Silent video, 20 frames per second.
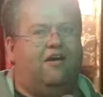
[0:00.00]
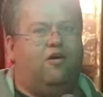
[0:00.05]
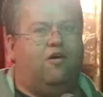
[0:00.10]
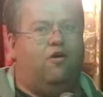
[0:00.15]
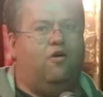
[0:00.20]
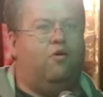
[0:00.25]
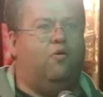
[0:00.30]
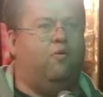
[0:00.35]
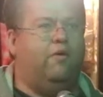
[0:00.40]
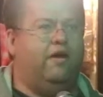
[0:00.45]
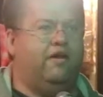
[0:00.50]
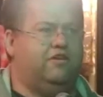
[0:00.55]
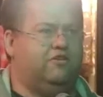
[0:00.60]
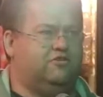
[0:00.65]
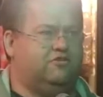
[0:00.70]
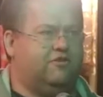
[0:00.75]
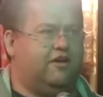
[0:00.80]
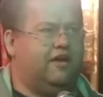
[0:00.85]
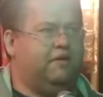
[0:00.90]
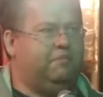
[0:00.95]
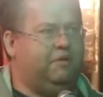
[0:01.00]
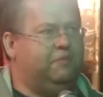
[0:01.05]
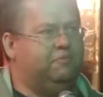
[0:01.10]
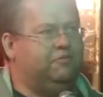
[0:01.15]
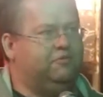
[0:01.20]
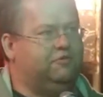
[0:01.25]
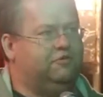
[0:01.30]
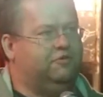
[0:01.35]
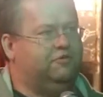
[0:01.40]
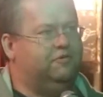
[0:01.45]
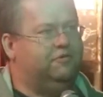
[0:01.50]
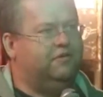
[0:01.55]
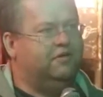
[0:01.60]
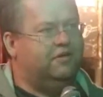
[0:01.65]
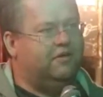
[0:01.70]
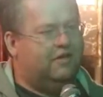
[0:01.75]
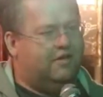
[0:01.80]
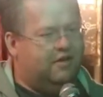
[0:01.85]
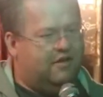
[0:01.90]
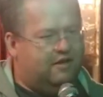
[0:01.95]
always drag people to.
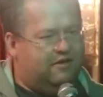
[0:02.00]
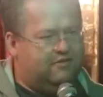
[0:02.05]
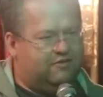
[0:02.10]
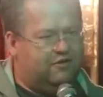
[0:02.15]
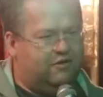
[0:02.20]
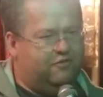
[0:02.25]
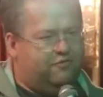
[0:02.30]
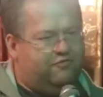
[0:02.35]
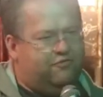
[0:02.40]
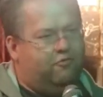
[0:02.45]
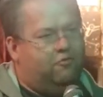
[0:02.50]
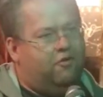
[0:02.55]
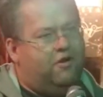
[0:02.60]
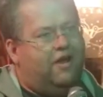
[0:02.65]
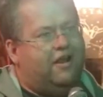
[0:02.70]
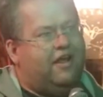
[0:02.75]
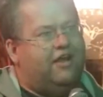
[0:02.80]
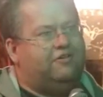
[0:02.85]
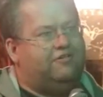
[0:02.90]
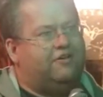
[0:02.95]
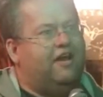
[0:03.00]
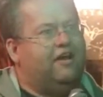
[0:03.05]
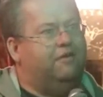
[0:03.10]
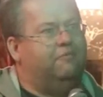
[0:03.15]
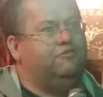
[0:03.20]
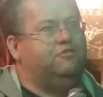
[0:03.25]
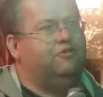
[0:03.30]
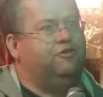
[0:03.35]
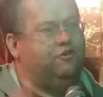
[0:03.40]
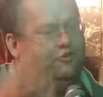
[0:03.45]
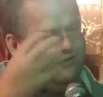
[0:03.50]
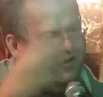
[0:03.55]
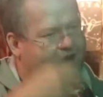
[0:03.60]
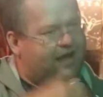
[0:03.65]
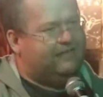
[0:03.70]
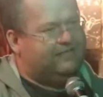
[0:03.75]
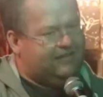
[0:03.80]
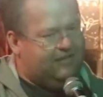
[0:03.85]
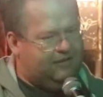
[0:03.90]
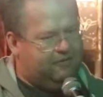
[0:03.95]
So for one, I drag them to
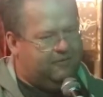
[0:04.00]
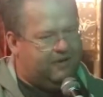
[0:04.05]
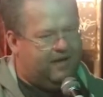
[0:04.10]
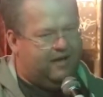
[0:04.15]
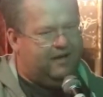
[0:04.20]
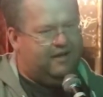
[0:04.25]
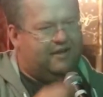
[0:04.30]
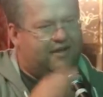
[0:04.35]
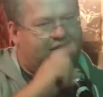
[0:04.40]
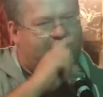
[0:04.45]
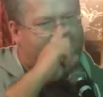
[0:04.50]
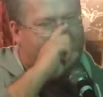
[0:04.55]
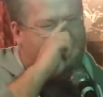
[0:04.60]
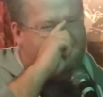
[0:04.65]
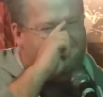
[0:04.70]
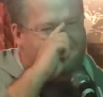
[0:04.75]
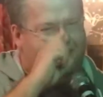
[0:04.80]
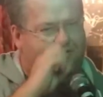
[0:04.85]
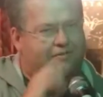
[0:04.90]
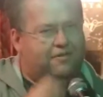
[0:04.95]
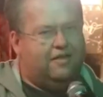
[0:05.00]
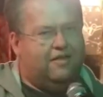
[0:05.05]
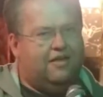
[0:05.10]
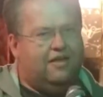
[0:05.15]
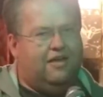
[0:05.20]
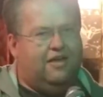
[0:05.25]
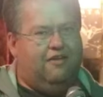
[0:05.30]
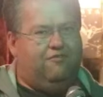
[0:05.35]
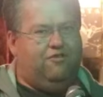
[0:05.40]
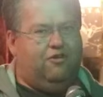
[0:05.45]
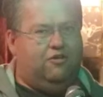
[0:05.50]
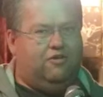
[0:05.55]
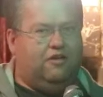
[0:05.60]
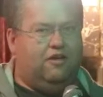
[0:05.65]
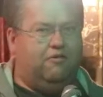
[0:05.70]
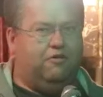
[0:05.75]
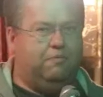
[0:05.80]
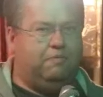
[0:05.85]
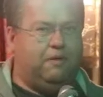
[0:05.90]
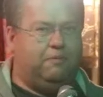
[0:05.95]
Grant's anyway, and you know, if you
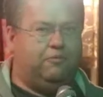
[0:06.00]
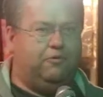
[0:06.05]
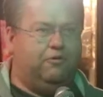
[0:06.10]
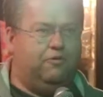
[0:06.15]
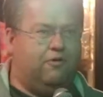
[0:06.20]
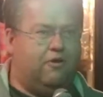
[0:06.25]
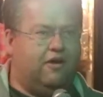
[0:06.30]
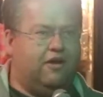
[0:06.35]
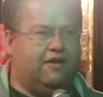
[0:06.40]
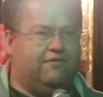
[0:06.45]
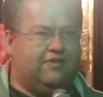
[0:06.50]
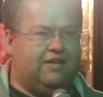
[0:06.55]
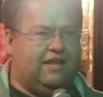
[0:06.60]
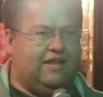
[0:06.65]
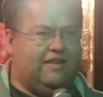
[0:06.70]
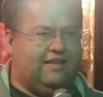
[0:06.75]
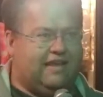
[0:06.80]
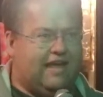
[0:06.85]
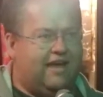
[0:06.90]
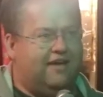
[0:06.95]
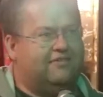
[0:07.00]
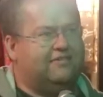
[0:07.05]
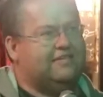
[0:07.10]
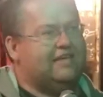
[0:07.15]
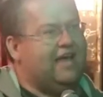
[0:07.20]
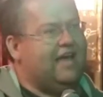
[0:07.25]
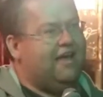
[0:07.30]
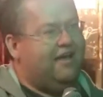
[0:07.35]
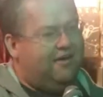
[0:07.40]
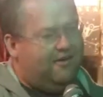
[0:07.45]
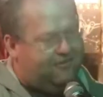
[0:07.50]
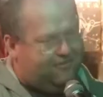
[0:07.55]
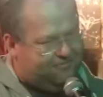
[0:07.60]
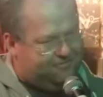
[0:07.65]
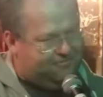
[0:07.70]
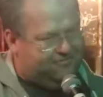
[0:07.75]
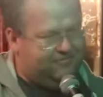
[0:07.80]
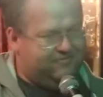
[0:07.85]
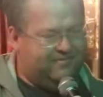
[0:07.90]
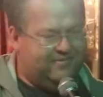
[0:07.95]
deal with people who aren't even in
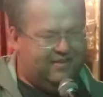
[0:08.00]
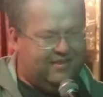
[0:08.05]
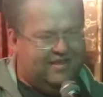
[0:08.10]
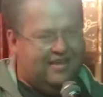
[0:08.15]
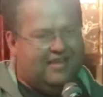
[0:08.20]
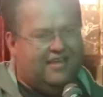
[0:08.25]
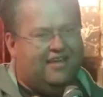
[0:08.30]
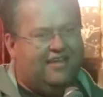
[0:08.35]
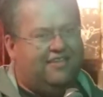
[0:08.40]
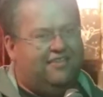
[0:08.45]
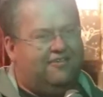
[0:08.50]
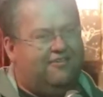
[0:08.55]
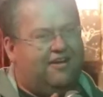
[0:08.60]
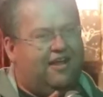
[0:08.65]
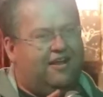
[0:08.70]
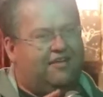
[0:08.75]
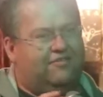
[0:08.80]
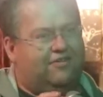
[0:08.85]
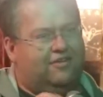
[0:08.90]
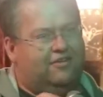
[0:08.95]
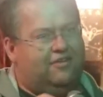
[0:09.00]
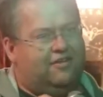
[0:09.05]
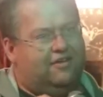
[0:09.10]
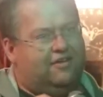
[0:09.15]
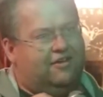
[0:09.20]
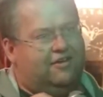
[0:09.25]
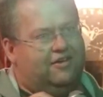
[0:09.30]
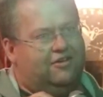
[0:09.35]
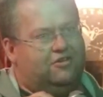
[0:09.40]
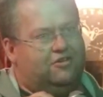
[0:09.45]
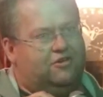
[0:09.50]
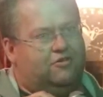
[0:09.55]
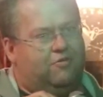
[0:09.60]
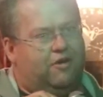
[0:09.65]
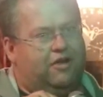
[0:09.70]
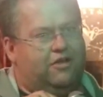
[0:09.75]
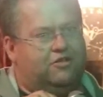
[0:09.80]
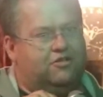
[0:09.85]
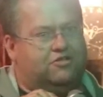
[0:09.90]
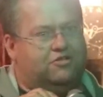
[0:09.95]
downtown, they're not even
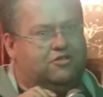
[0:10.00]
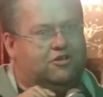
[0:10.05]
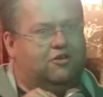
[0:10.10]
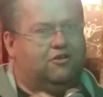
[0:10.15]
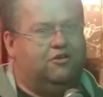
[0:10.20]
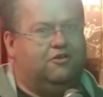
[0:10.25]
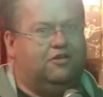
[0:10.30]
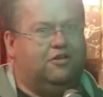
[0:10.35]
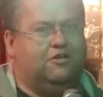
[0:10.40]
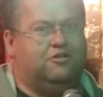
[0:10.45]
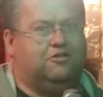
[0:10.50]
quite certain that